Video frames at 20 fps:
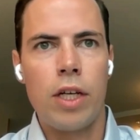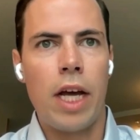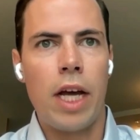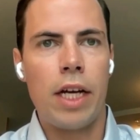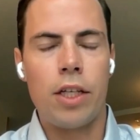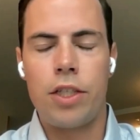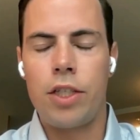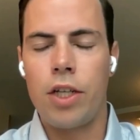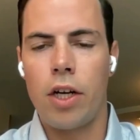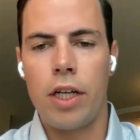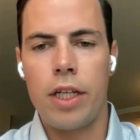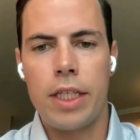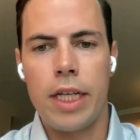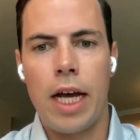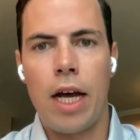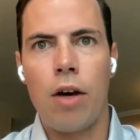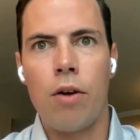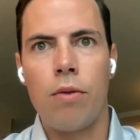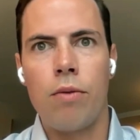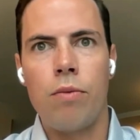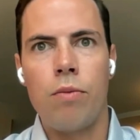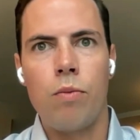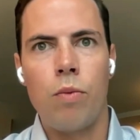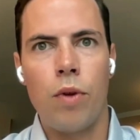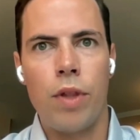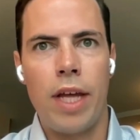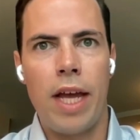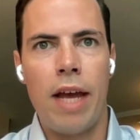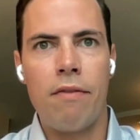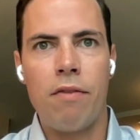kind of shut it down
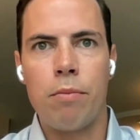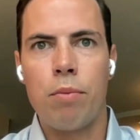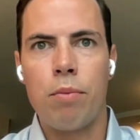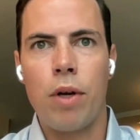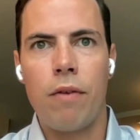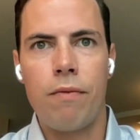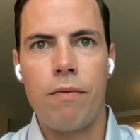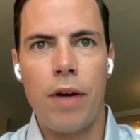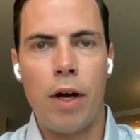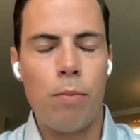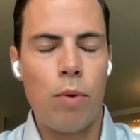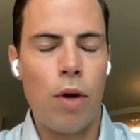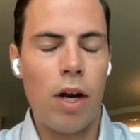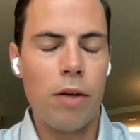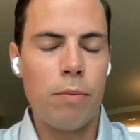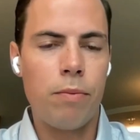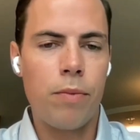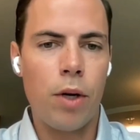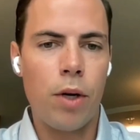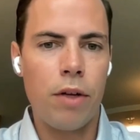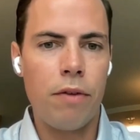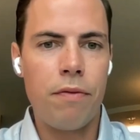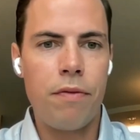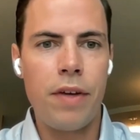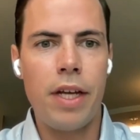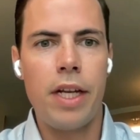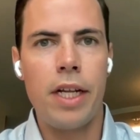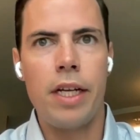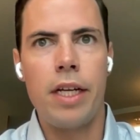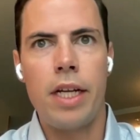where they haven't found product market
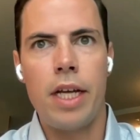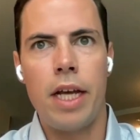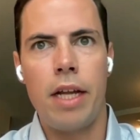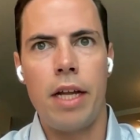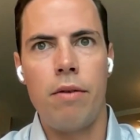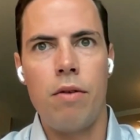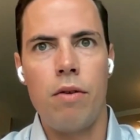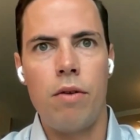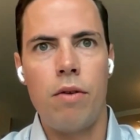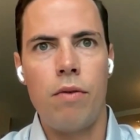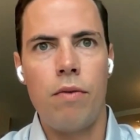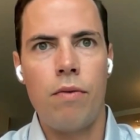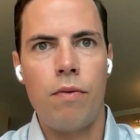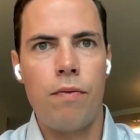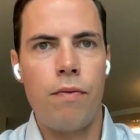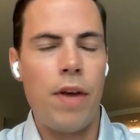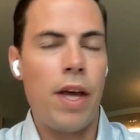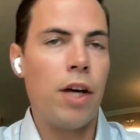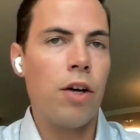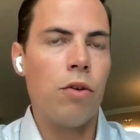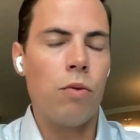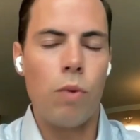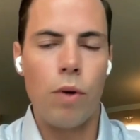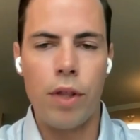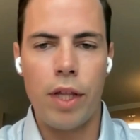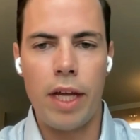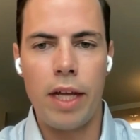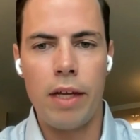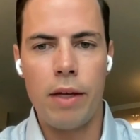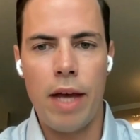fit and fail
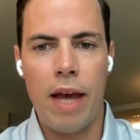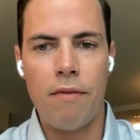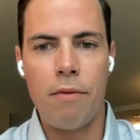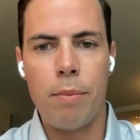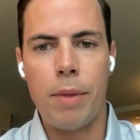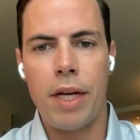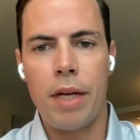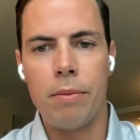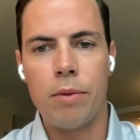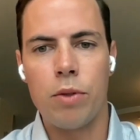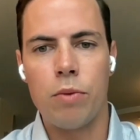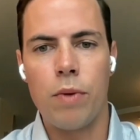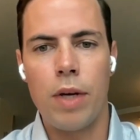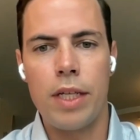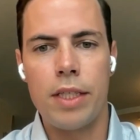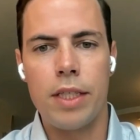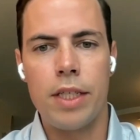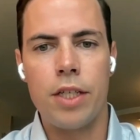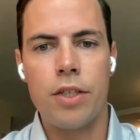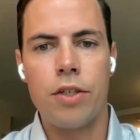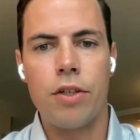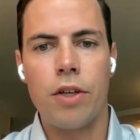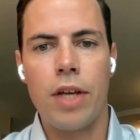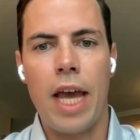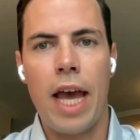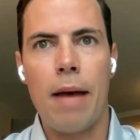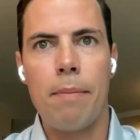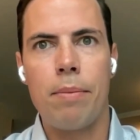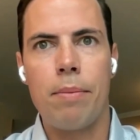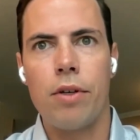where they haven't been able to raise additional
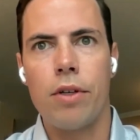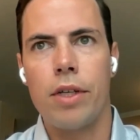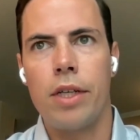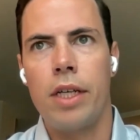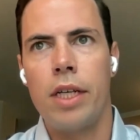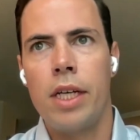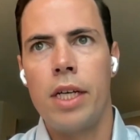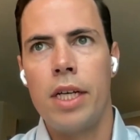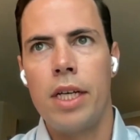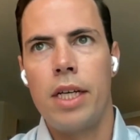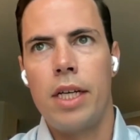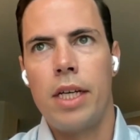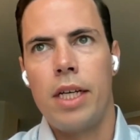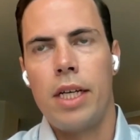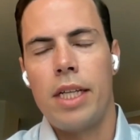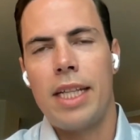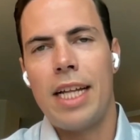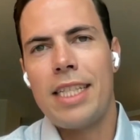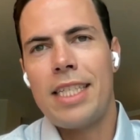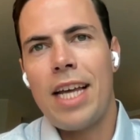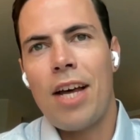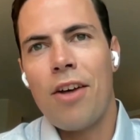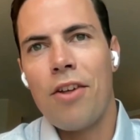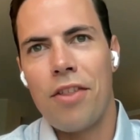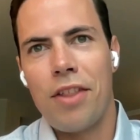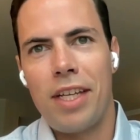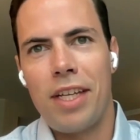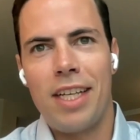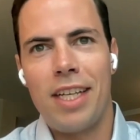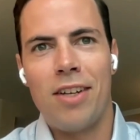capital. And that's
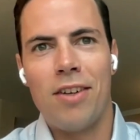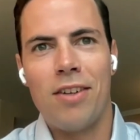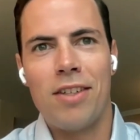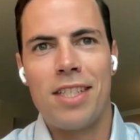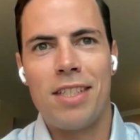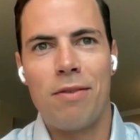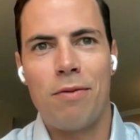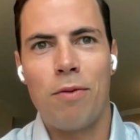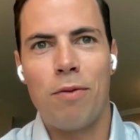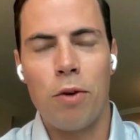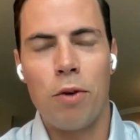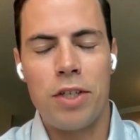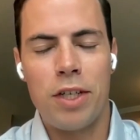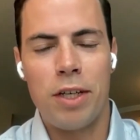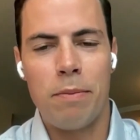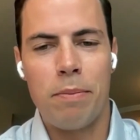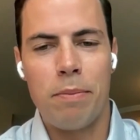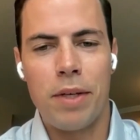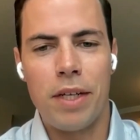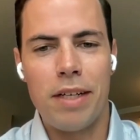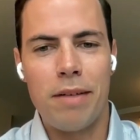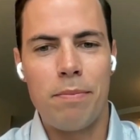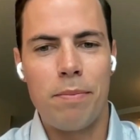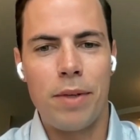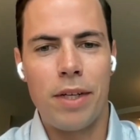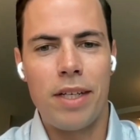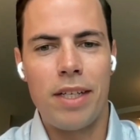healthy. You know, it's unfortunate, but